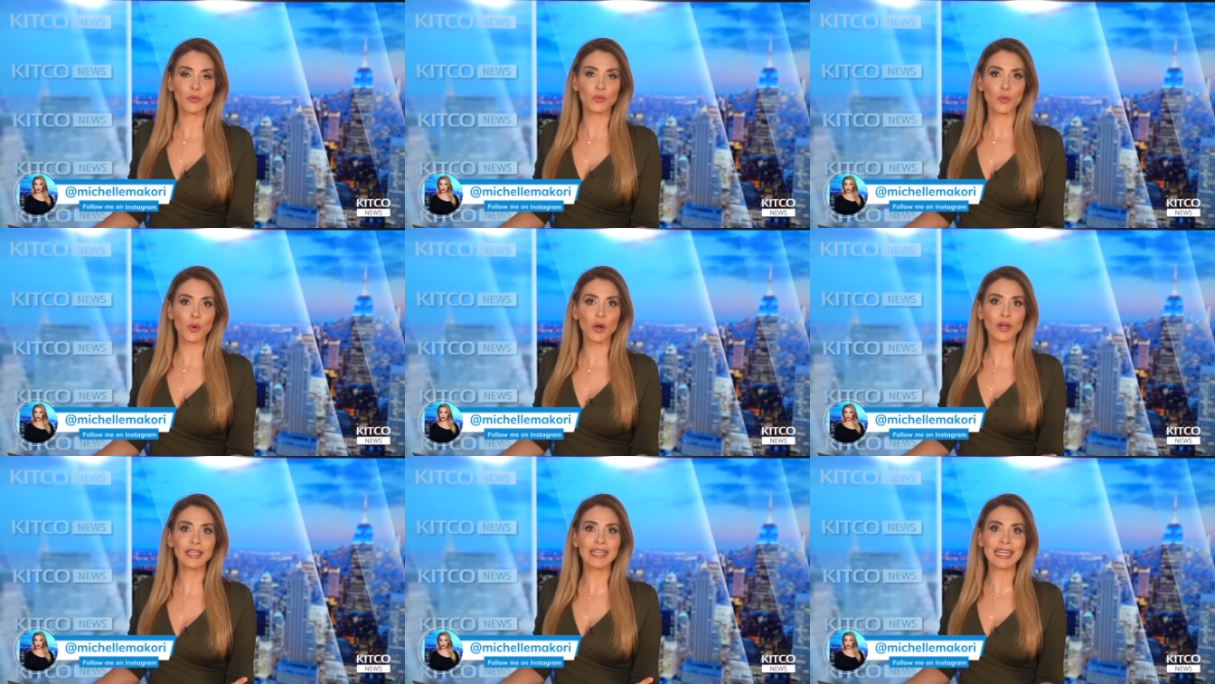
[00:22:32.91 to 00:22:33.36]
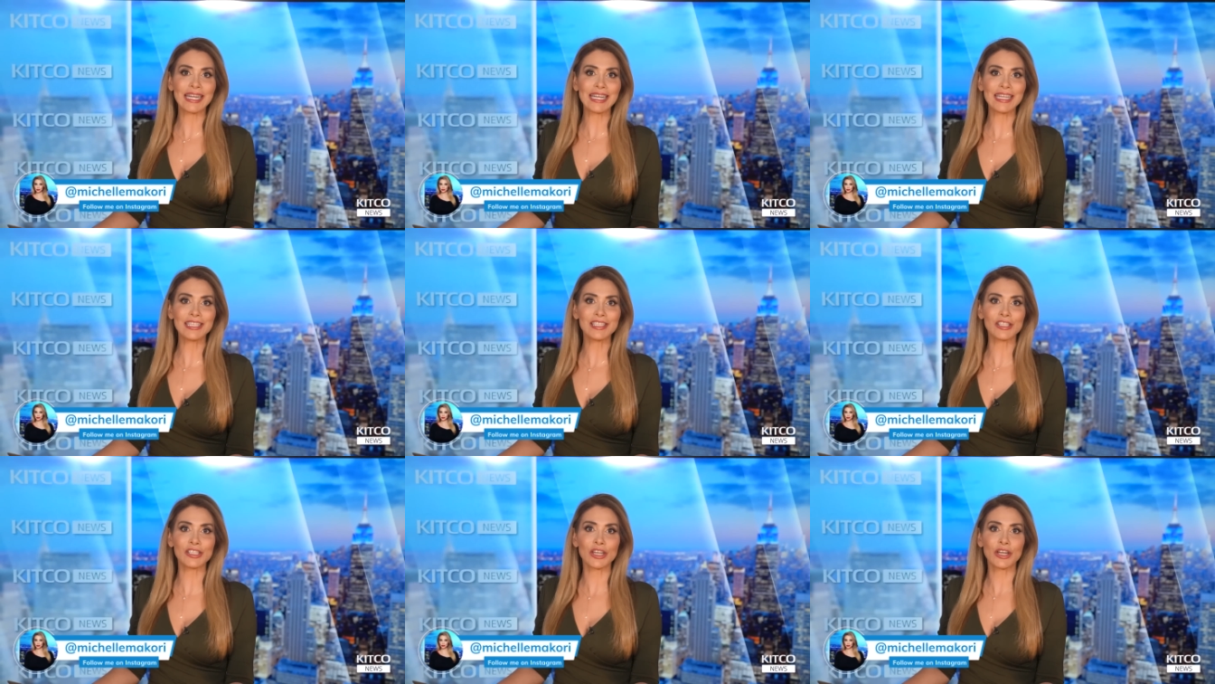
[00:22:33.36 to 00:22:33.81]
What
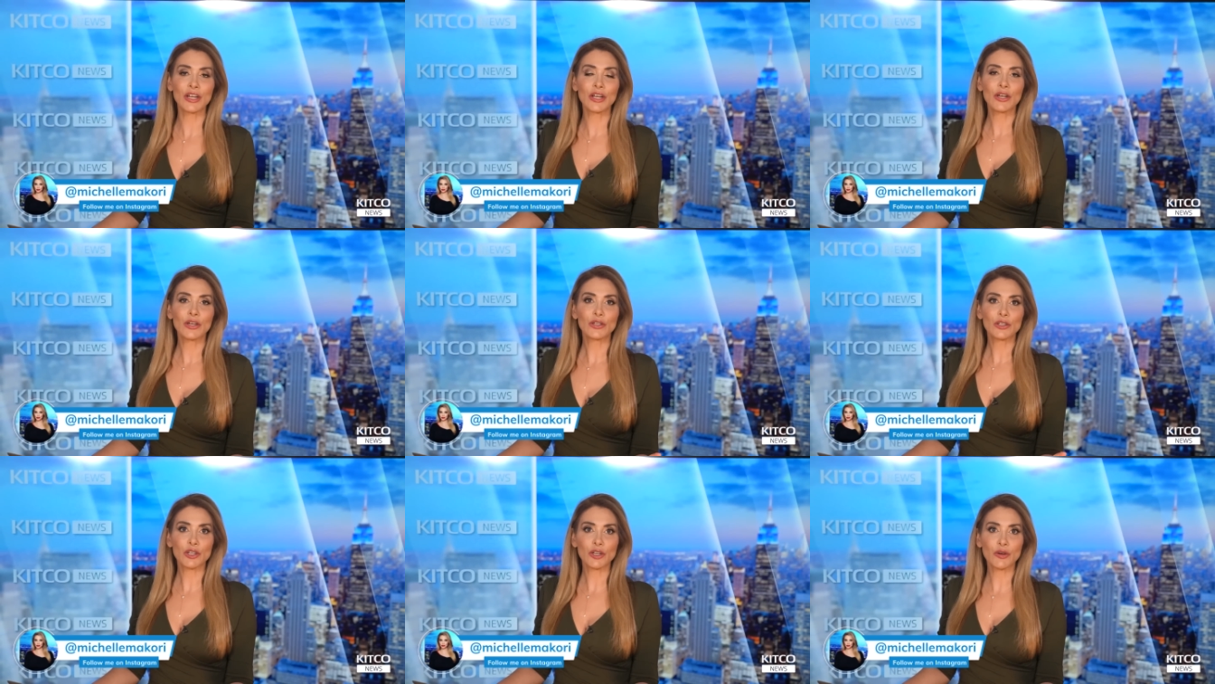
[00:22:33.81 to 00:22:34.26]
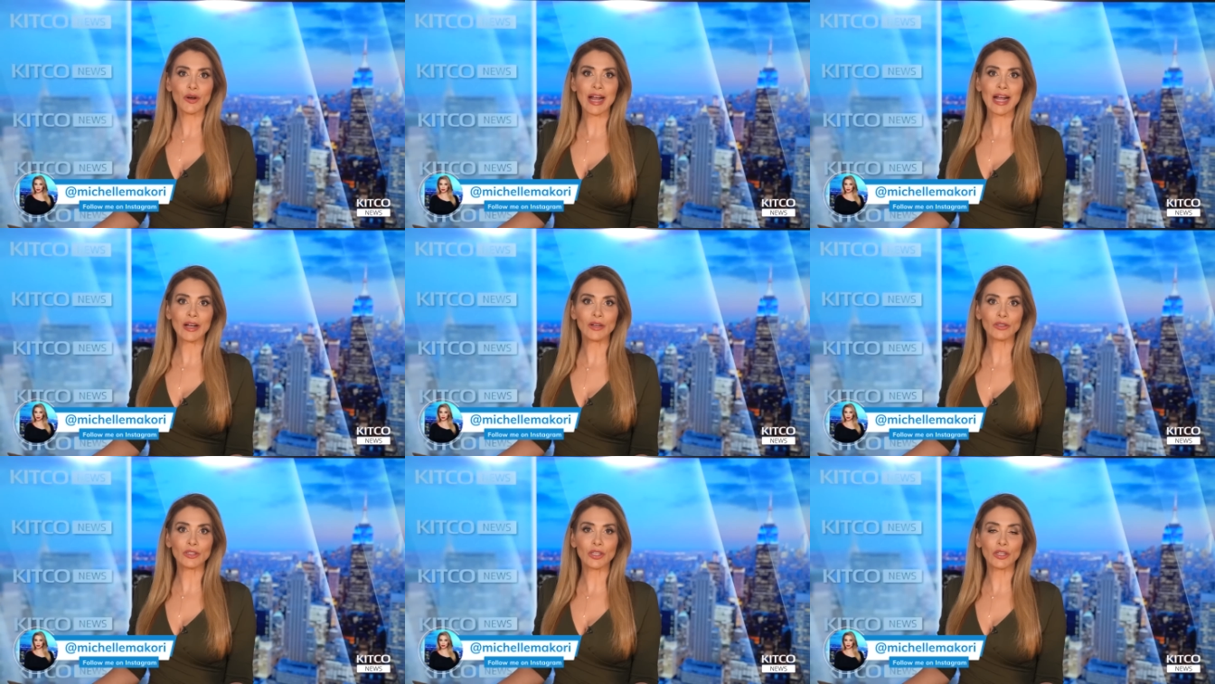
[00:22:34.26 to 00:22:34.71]
is your
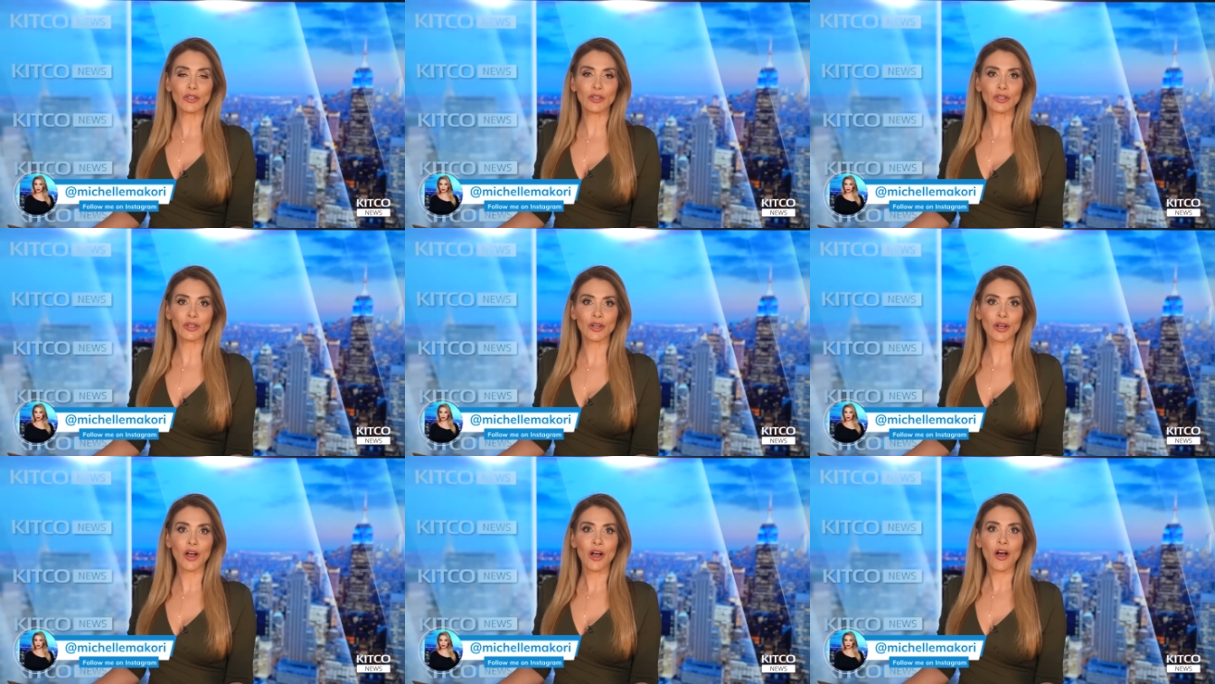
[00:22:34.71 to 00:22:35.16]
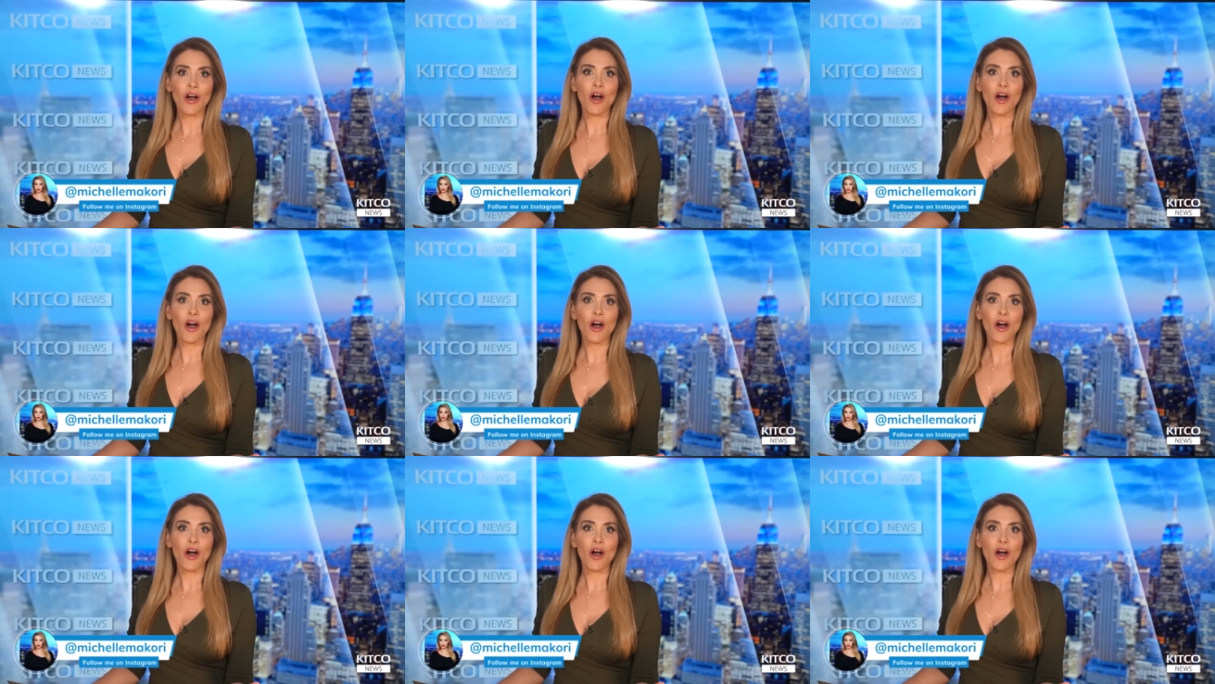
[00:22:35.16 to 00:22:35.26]
outlook